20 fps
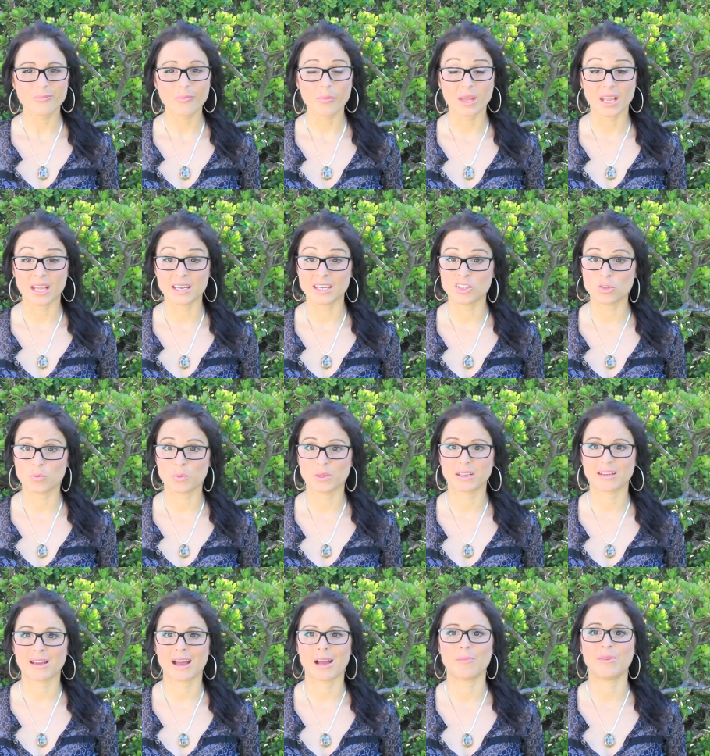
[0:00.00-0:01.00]
And it's
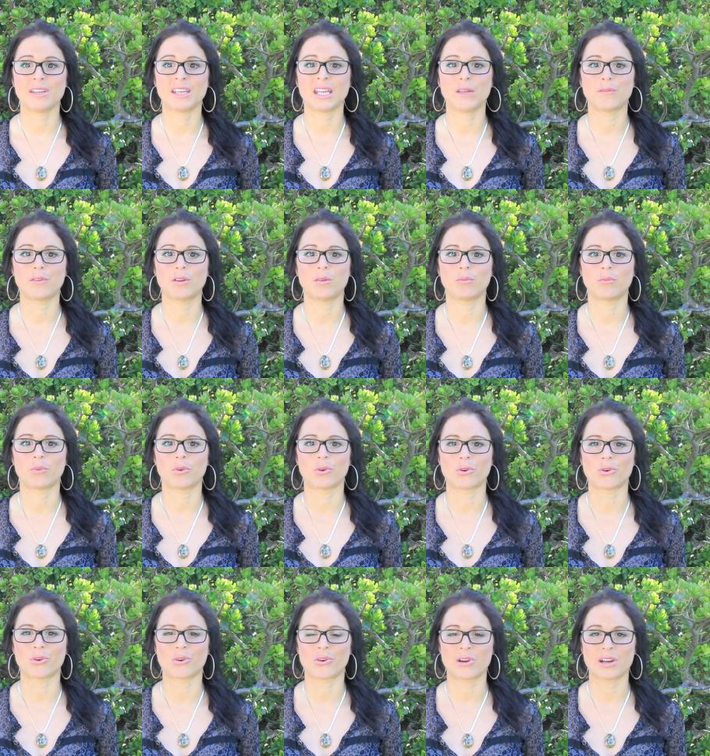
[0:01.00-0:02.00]
becoming even
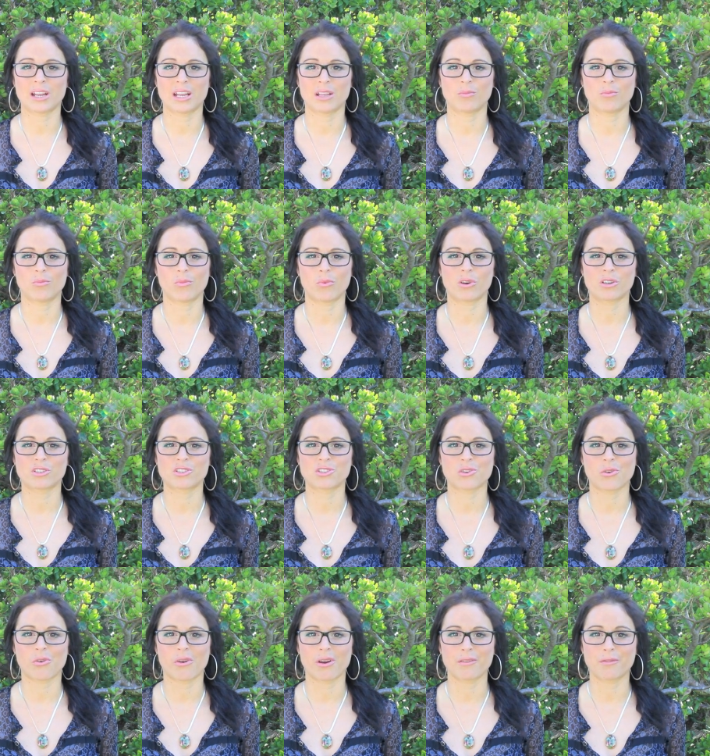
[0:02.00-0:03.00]
more and more
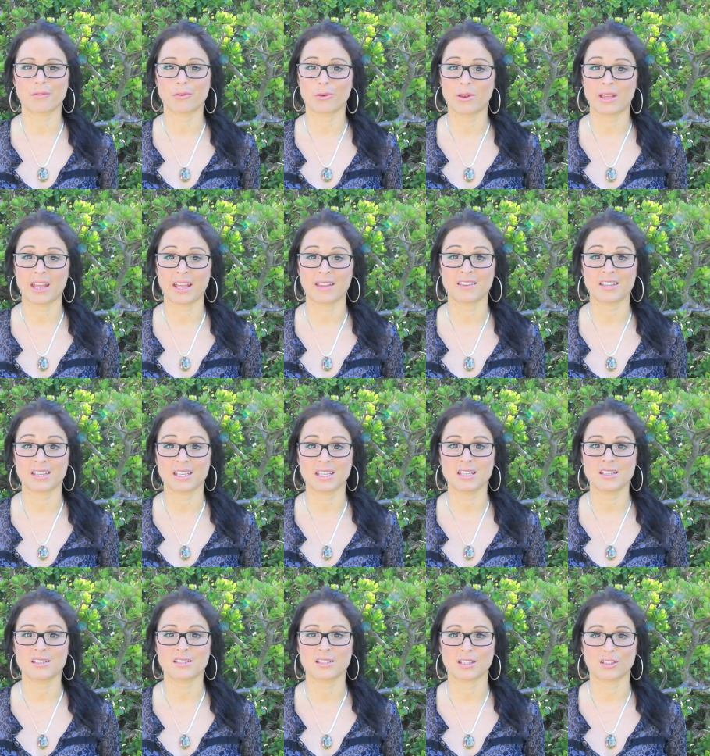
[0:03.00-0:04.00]
joyful and
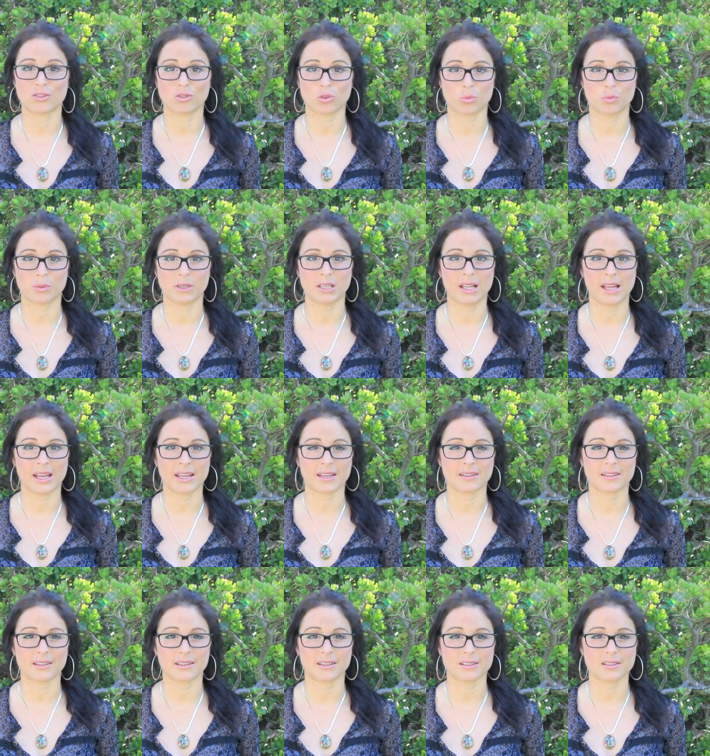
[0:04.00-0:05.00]
easy to be
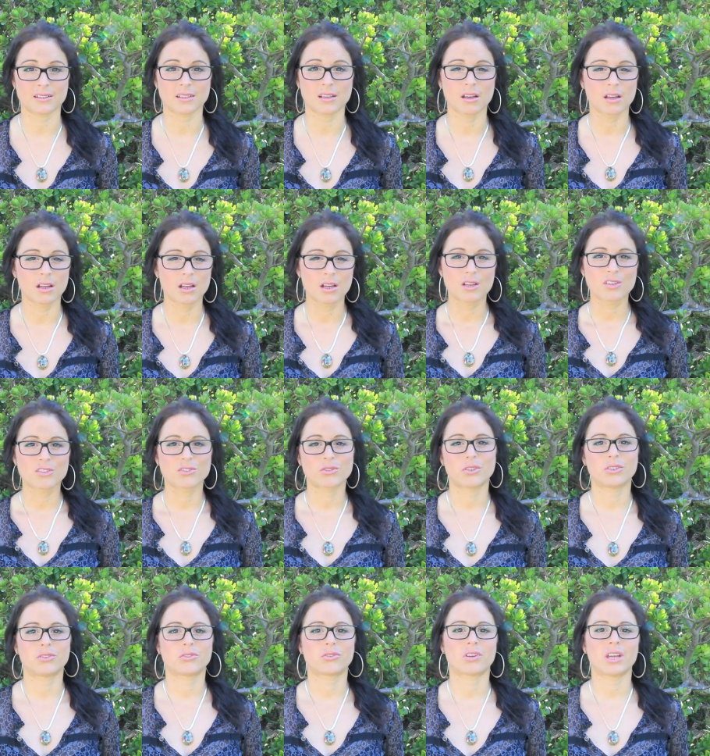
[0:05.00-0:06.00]
like this. So
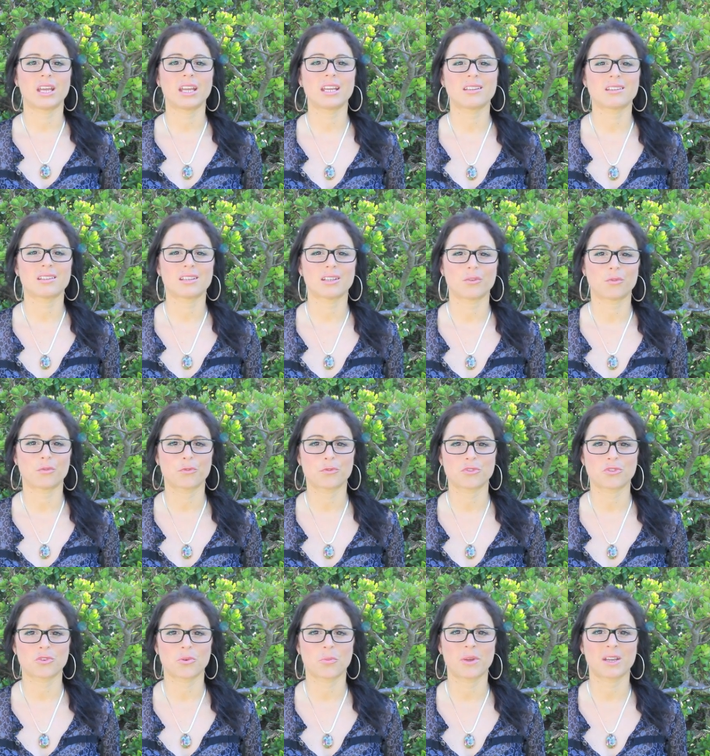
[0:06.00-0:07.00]
attractive,
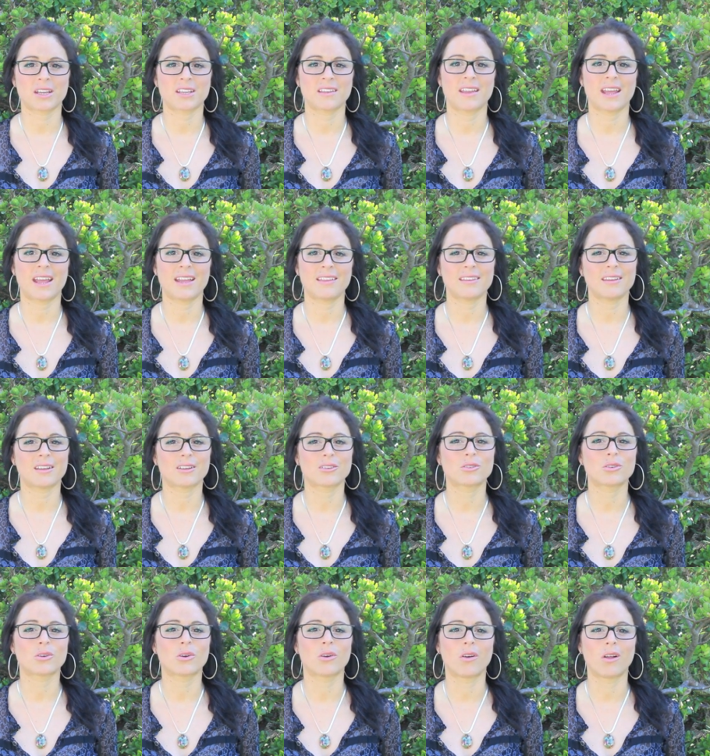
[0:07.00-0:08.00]
so magnetic
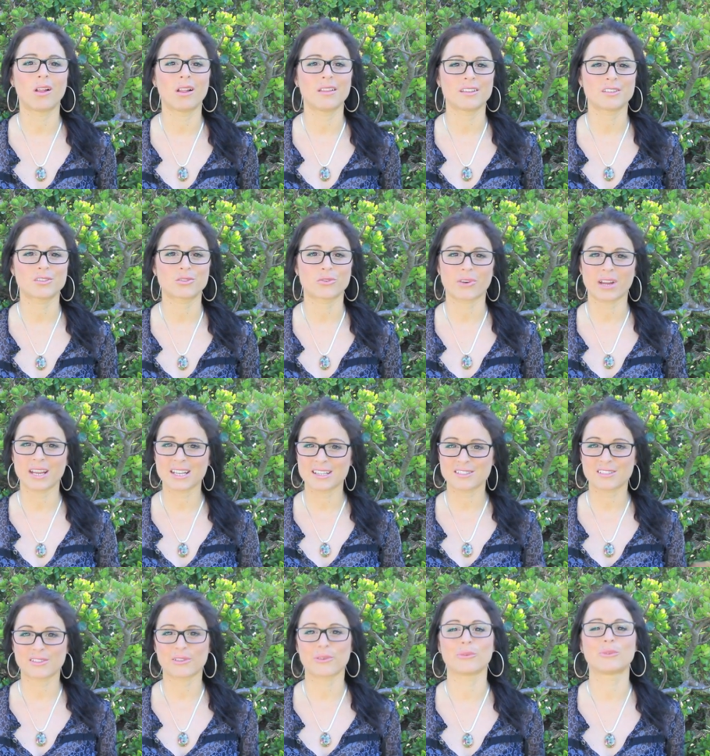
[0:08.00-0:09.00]
to all these great
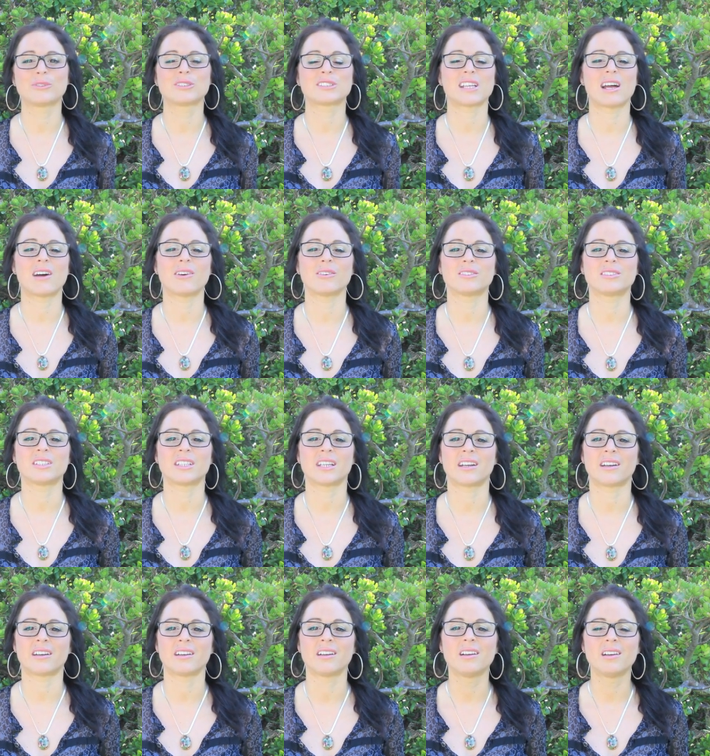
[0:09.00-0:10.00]
souls out
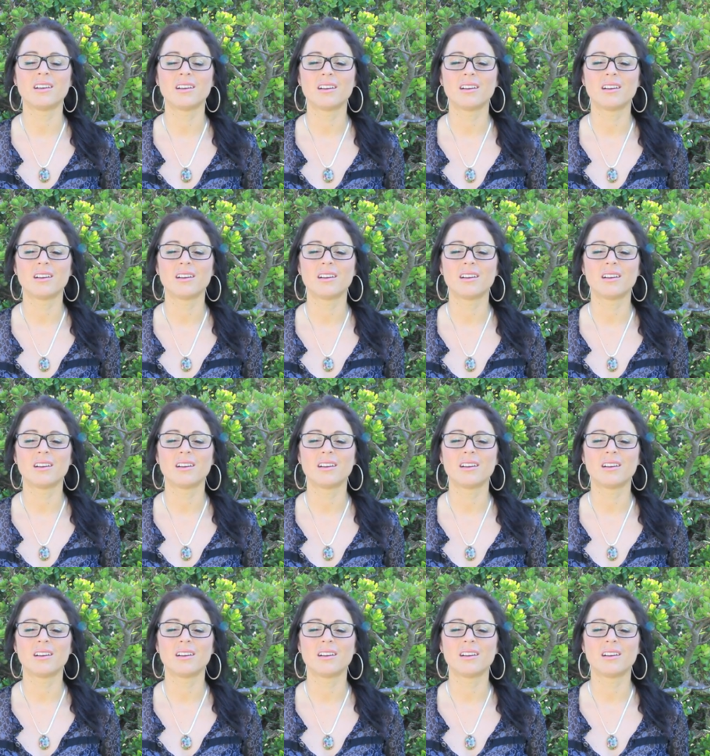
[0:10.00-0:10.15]
there.